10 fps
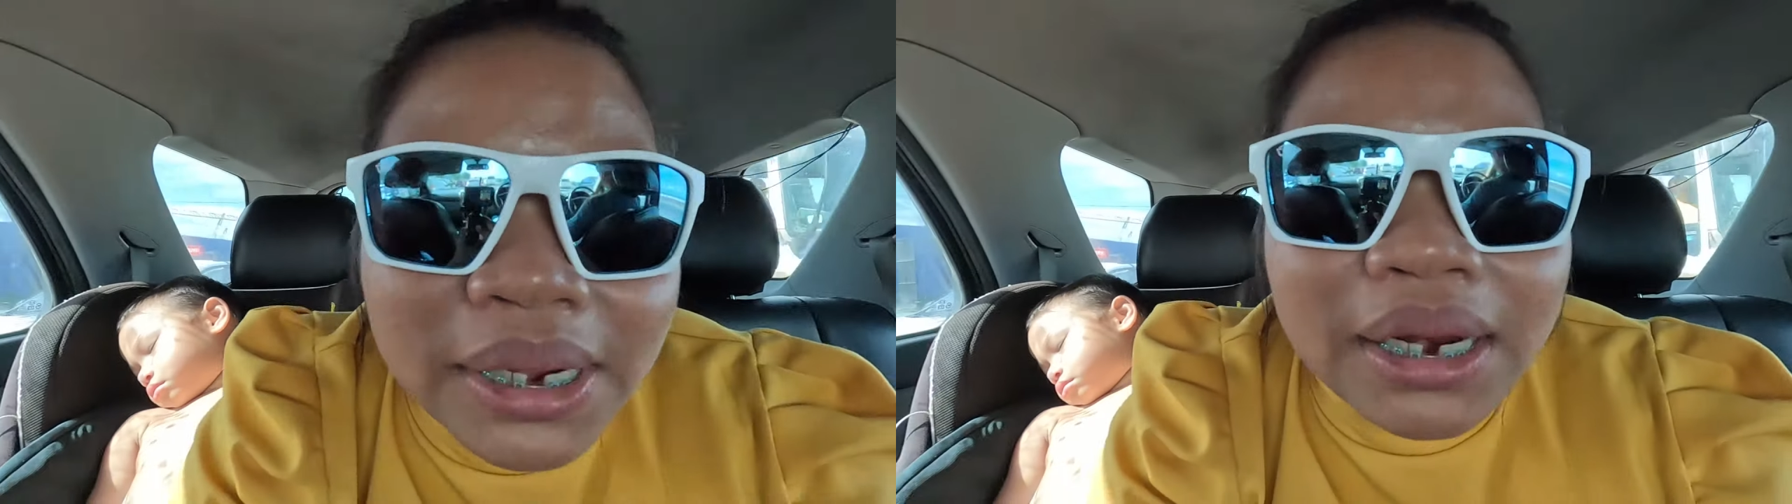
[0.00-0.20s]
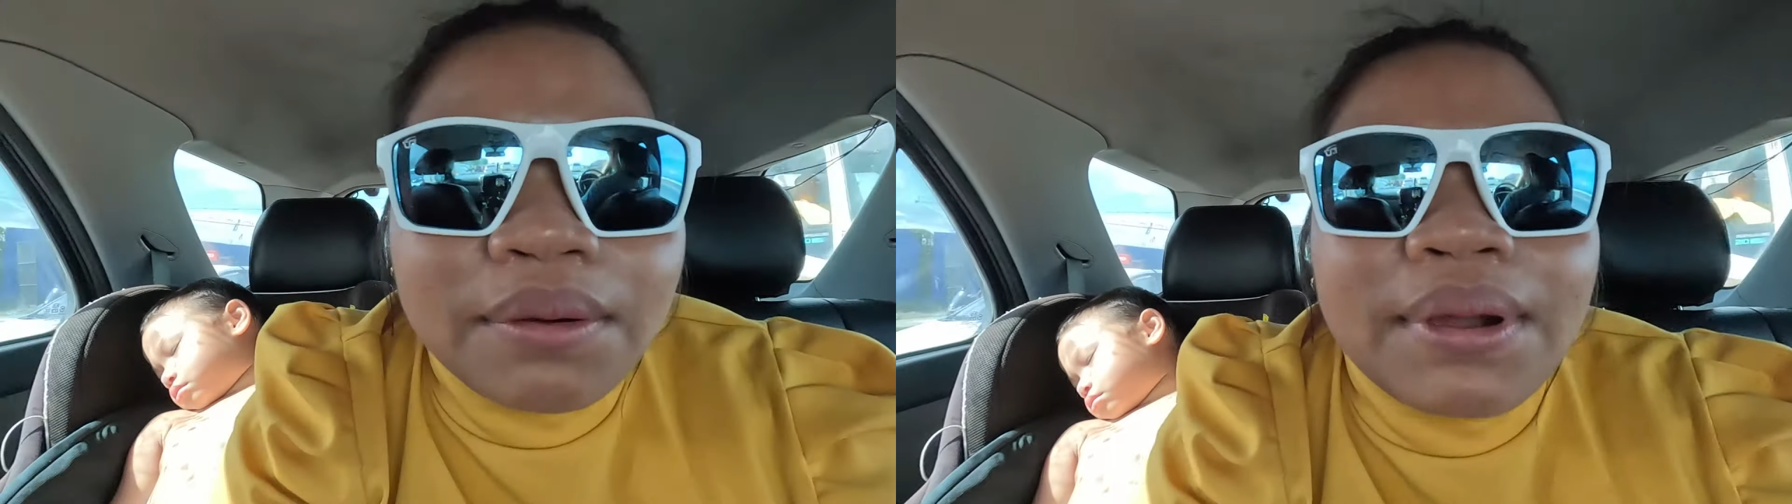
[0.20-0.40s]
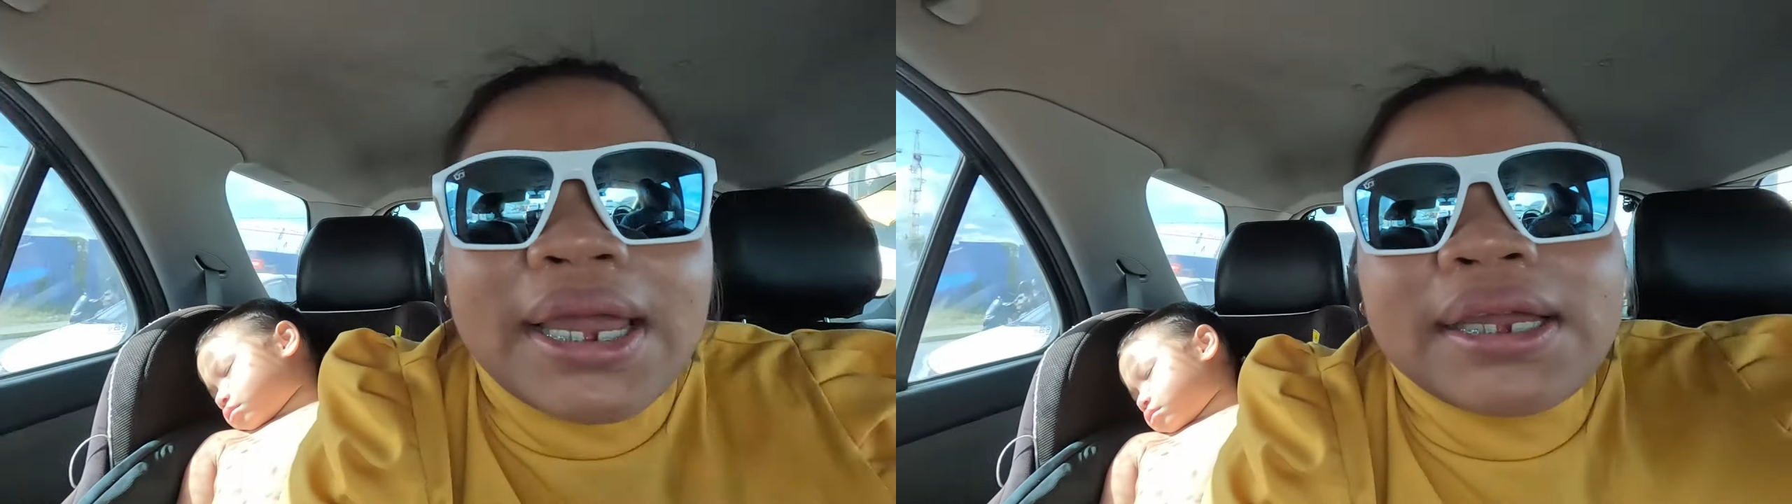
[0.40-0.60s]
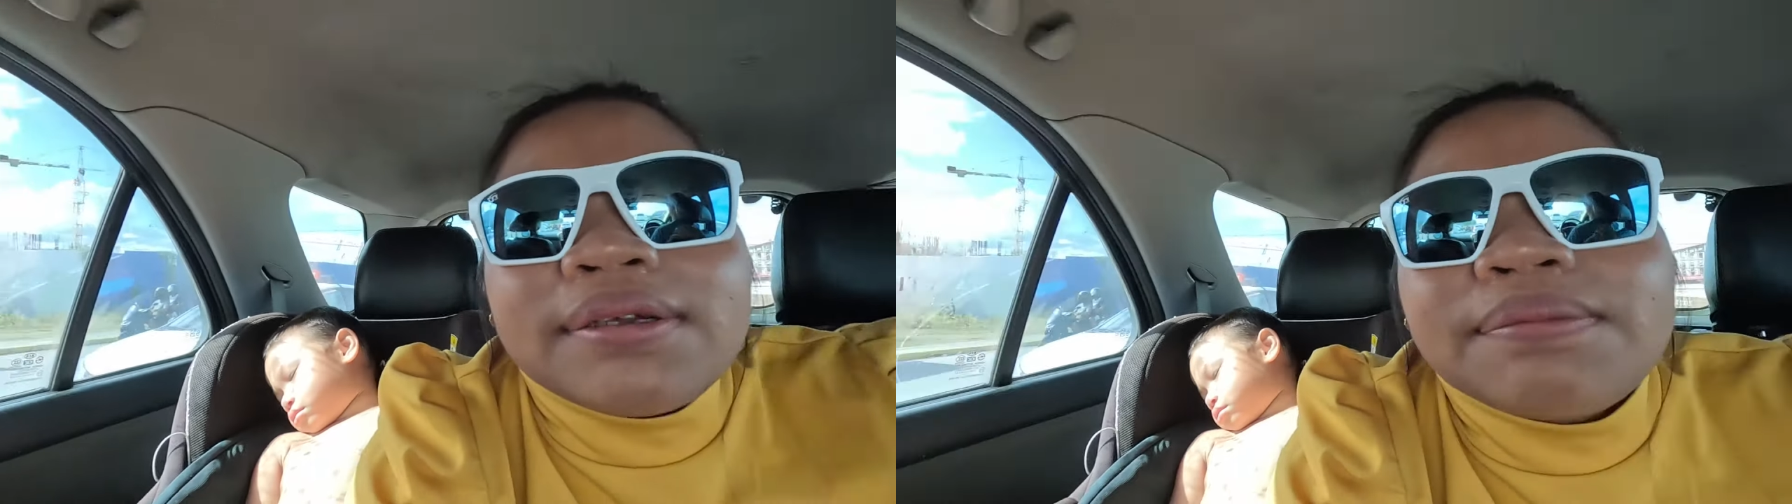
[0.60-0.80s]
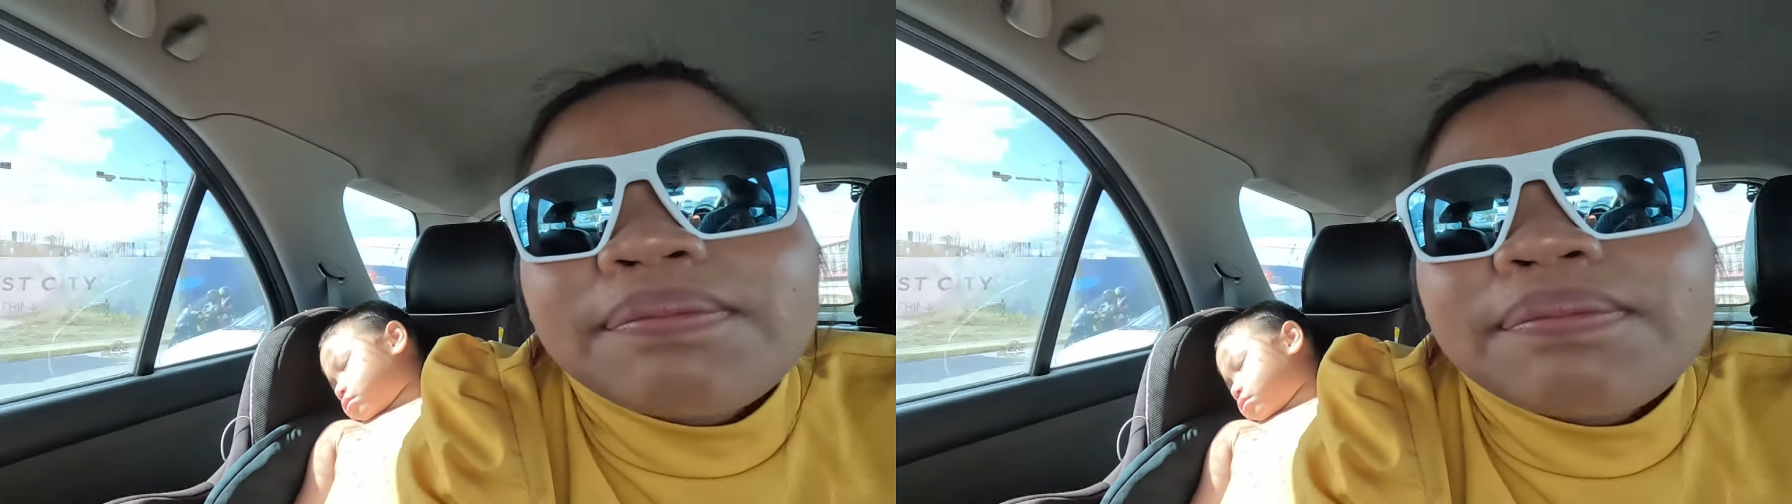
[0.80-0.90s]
Anyway,